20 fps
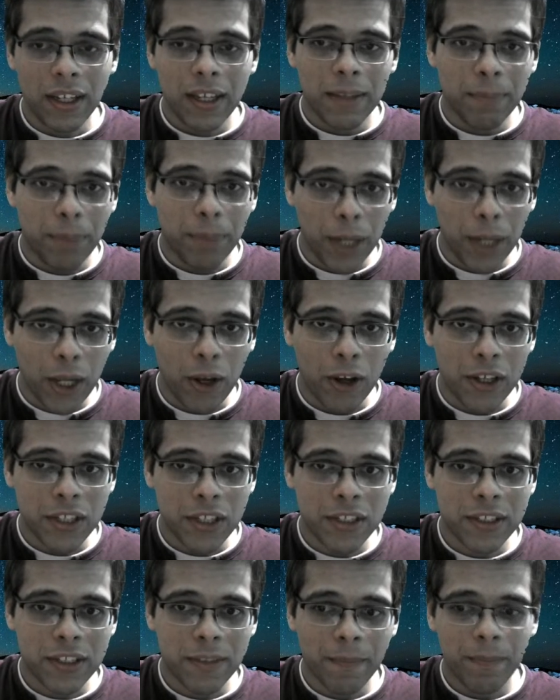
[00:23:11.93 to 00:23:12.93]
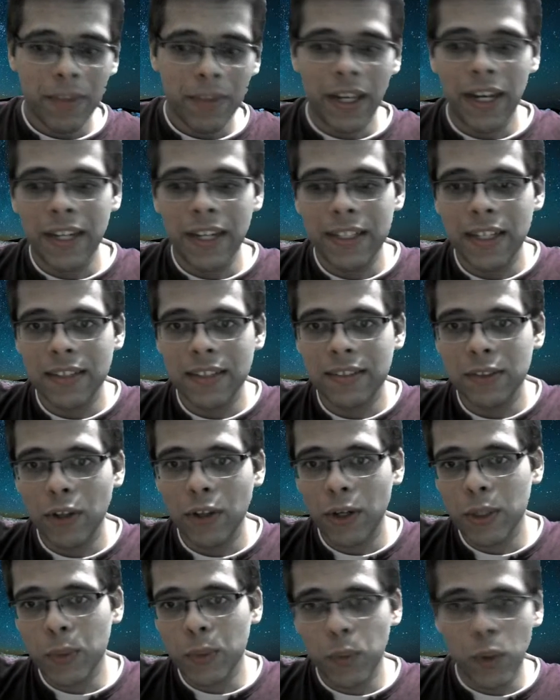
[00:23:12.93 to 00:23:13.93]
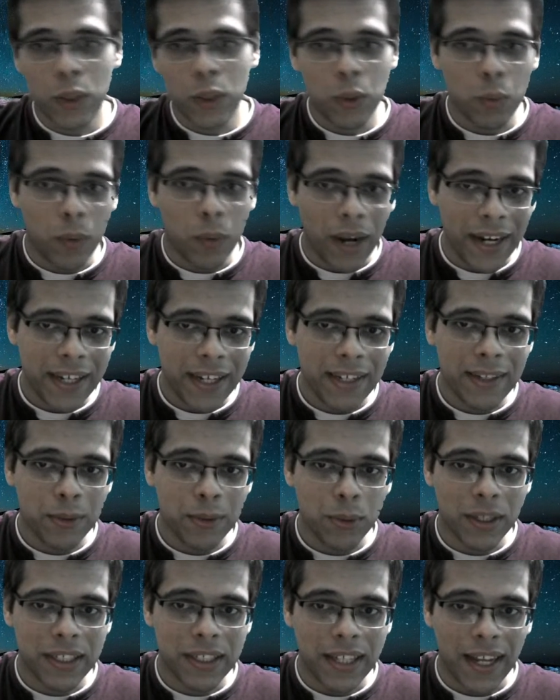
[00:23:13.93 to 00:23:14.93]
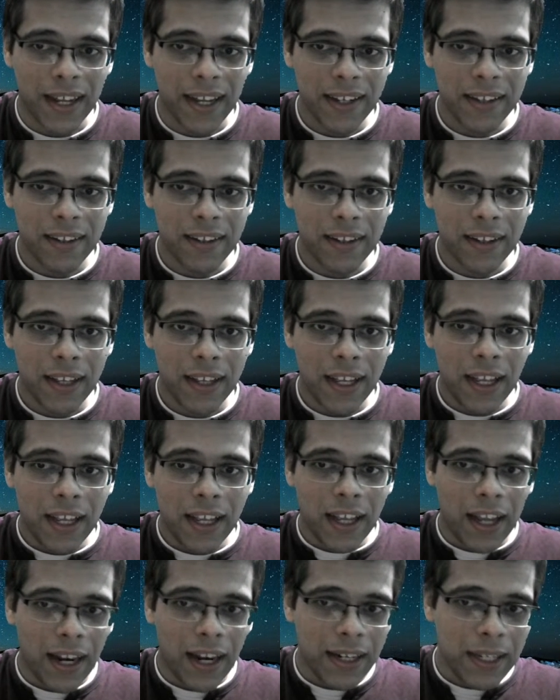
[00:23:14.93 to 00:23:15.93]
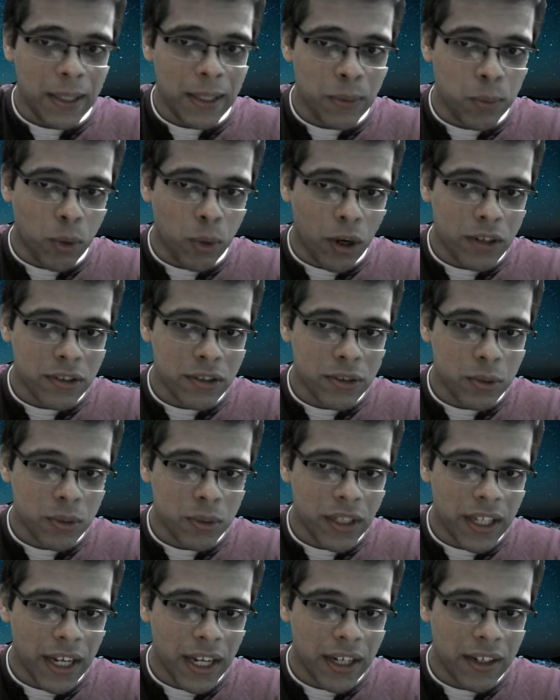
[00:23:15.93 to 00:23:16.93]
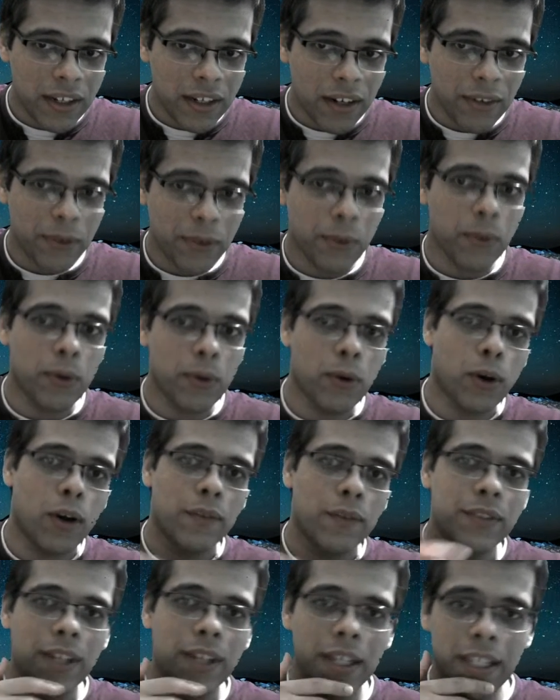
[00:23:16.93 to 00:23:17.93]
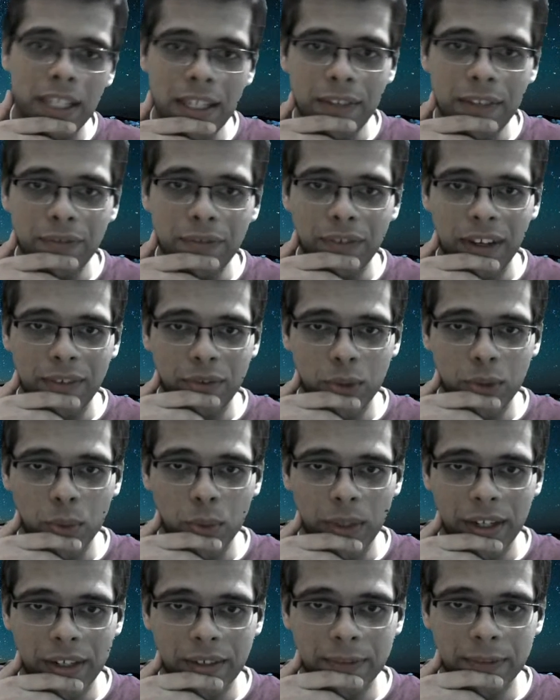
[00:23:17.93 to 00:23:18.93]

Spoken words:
because he does not want white to attack and he wants to gain control of the e5 square.